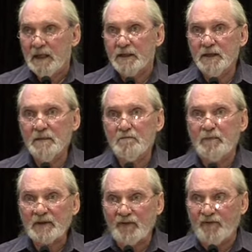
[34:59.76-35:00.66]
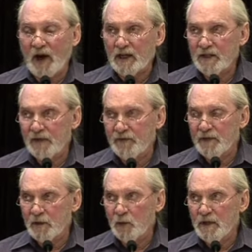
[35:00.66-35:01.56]
didn't butt-fuck enough of
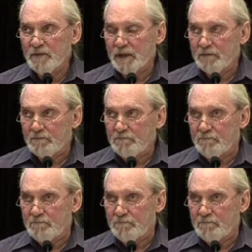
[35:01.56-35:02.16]
their women,